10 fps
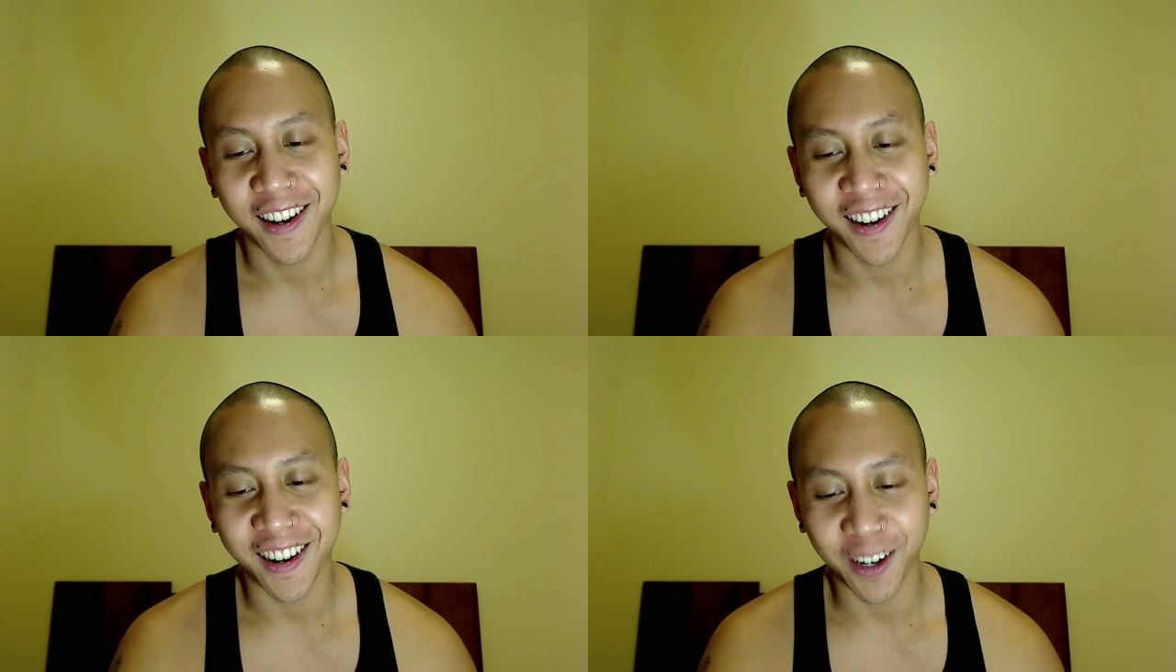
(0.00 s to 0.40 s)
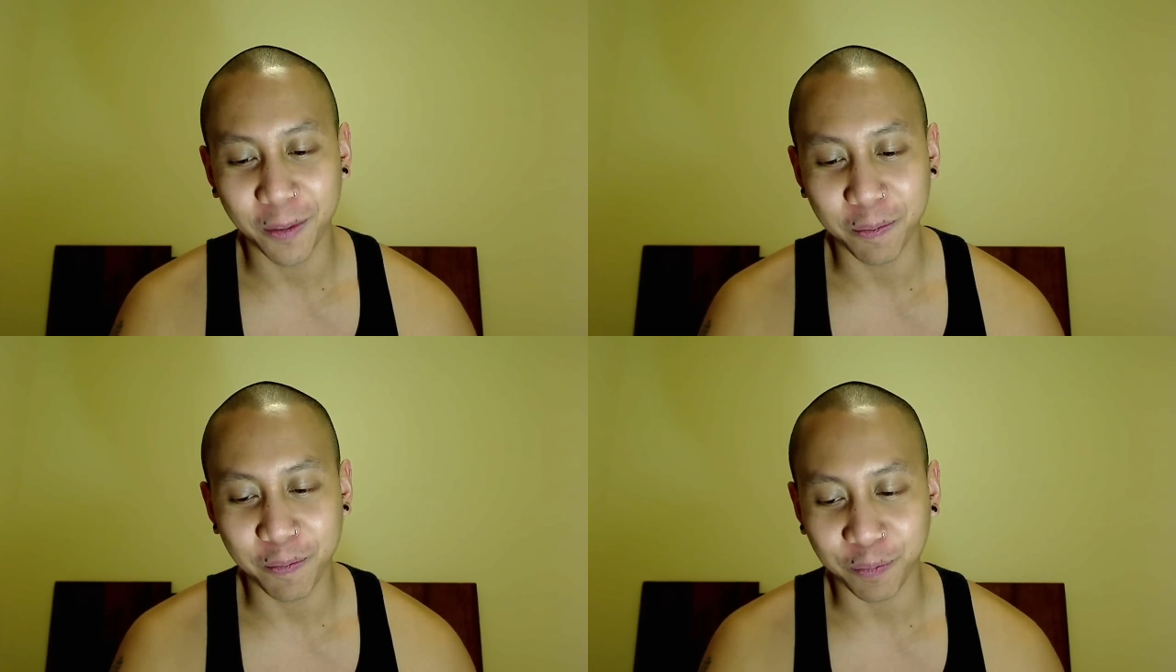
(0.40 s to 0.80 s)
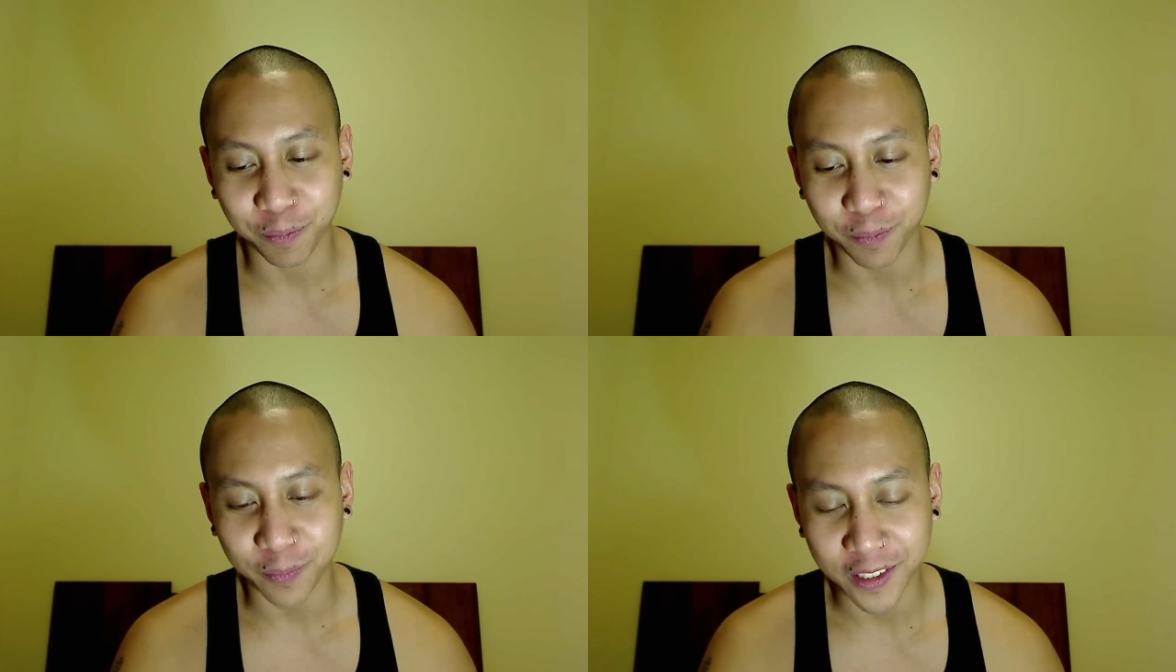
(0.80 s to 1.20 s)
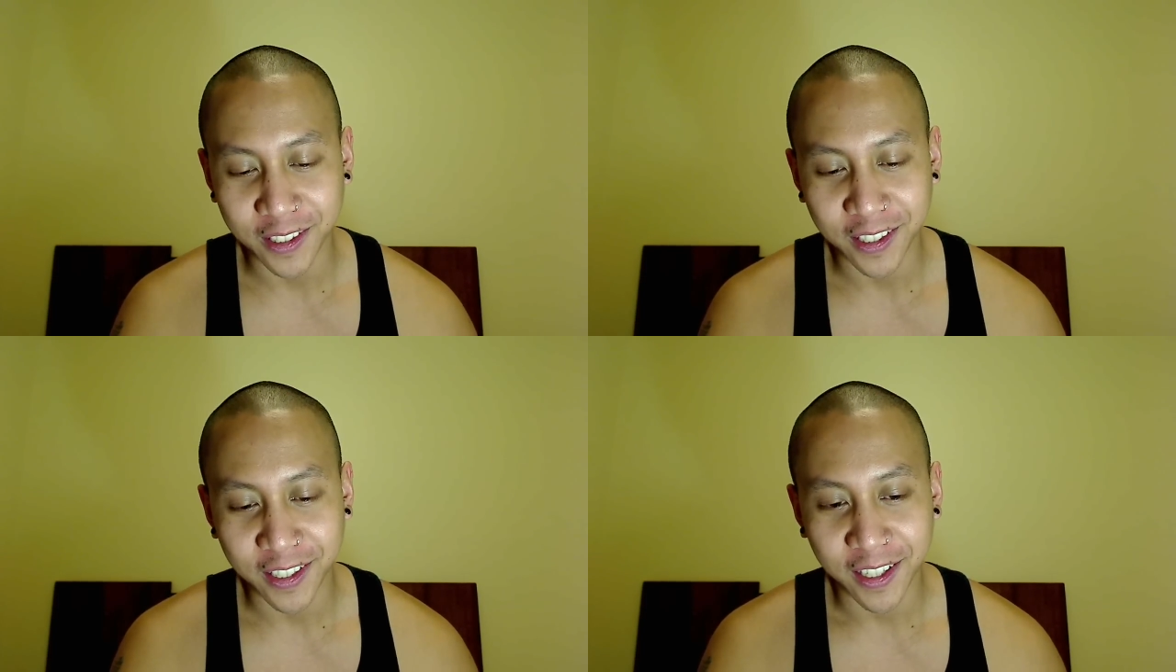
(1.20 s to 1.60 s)

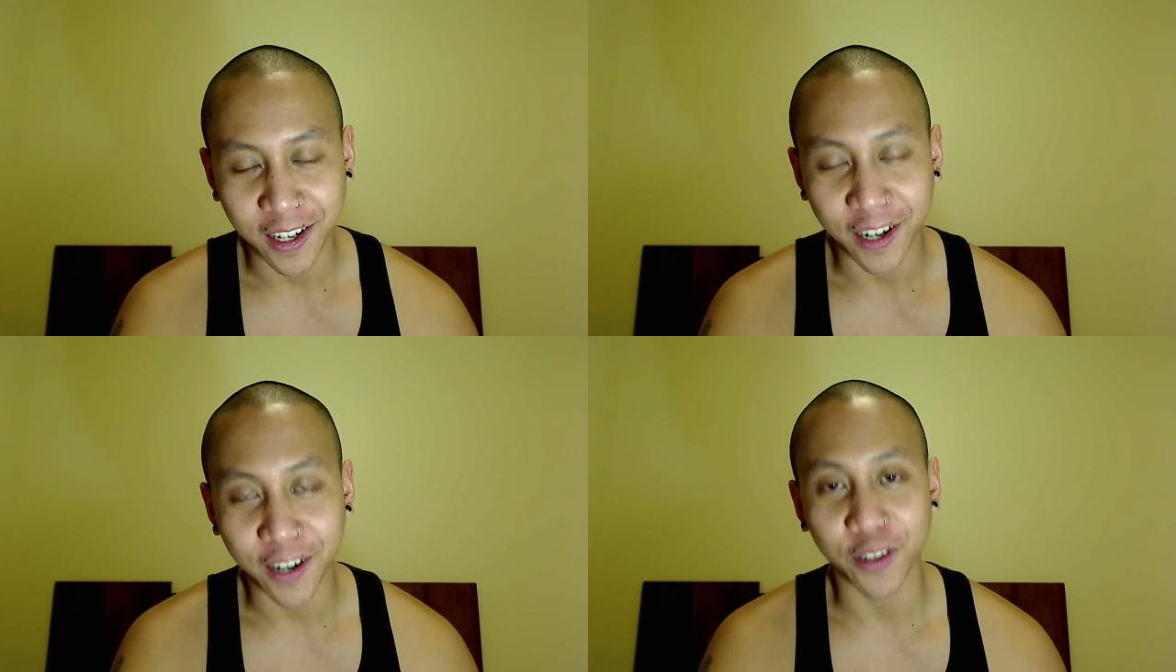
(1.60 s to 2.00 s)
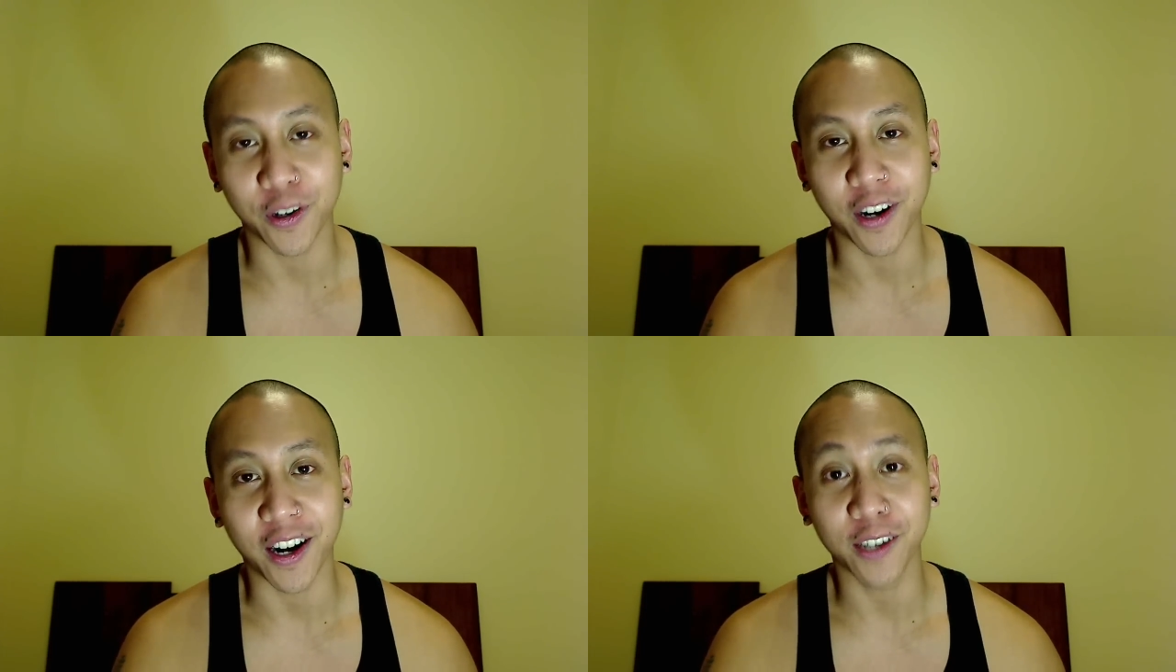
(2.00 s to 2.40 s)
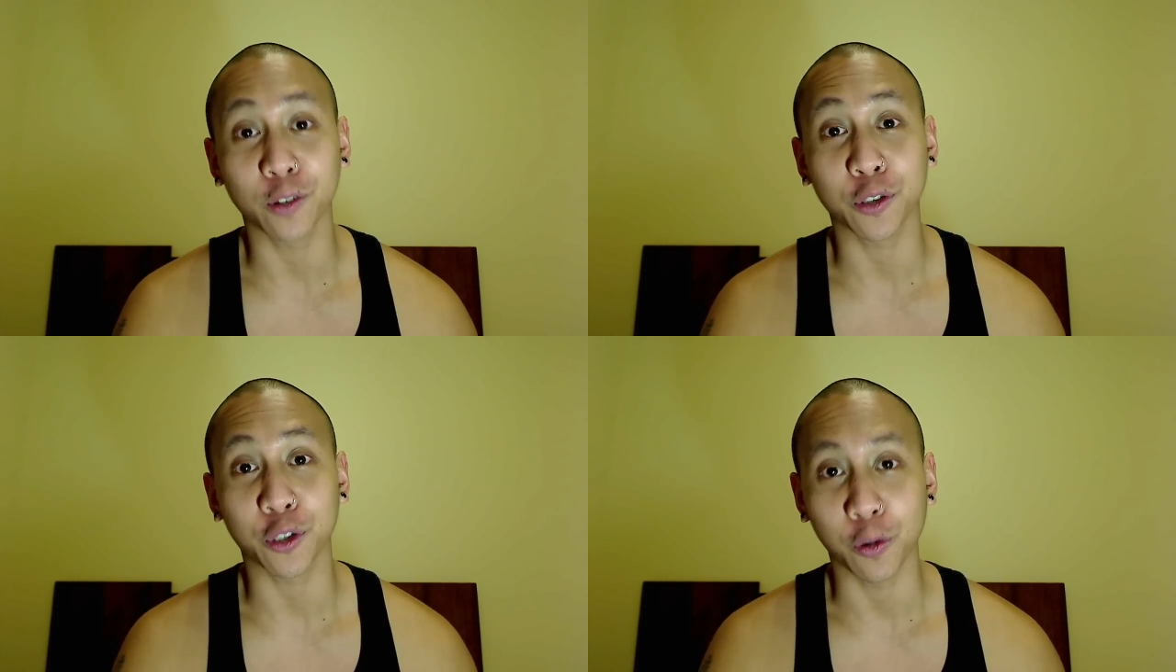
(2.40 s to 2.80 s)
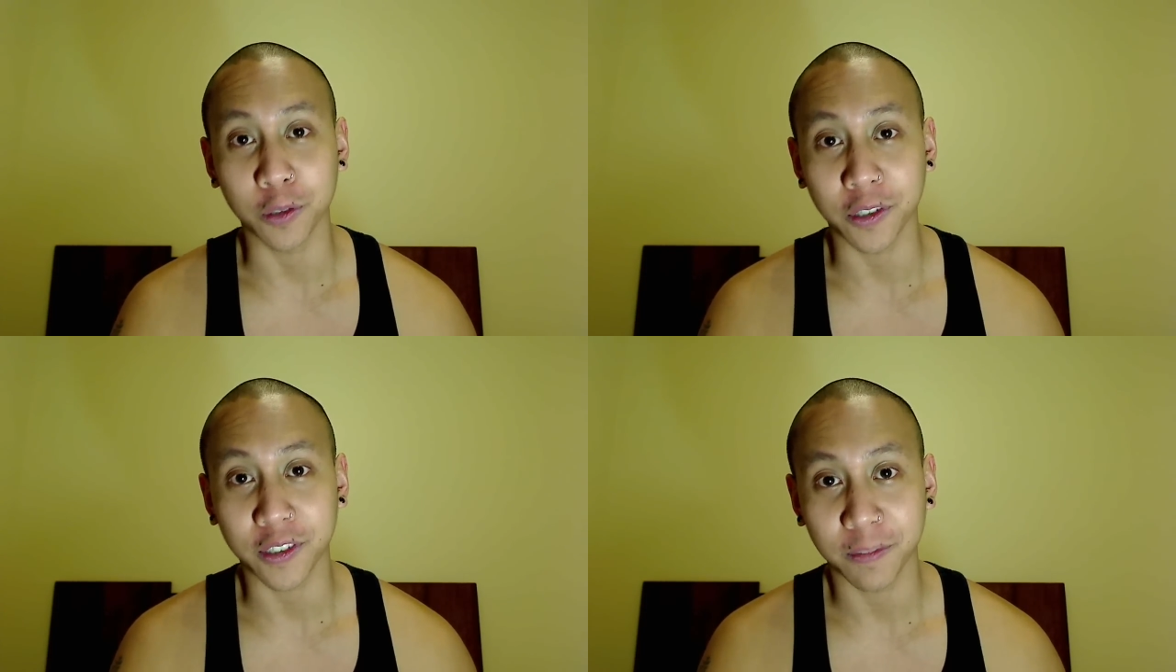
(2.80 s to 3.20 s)
other idol
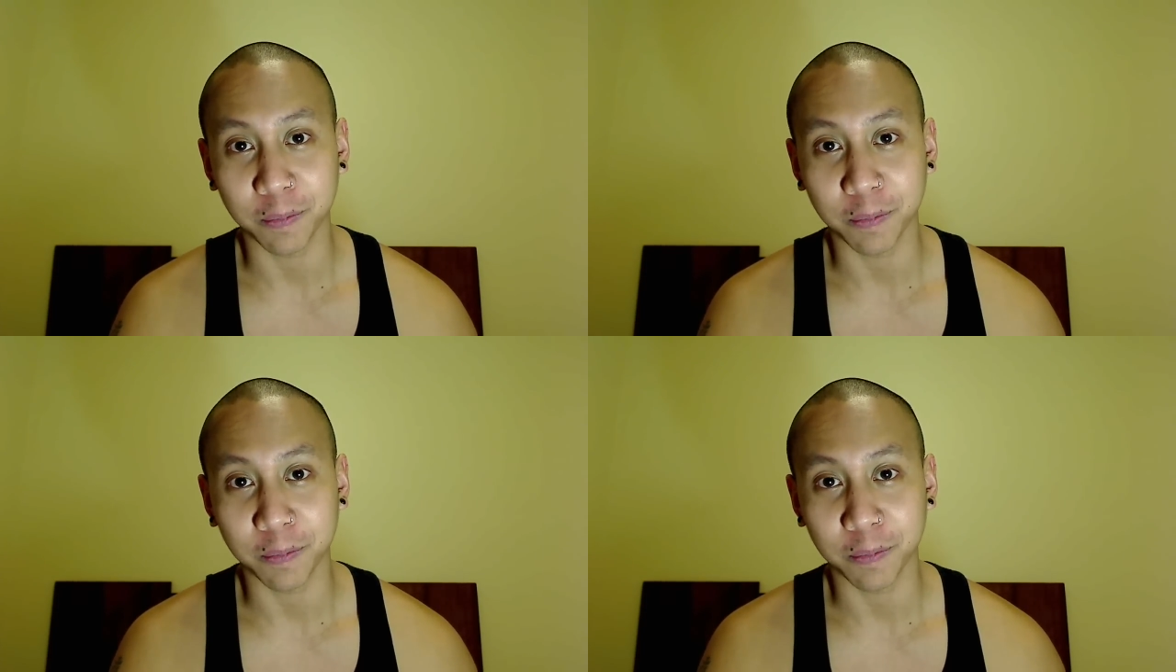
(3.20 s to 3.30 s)
shows,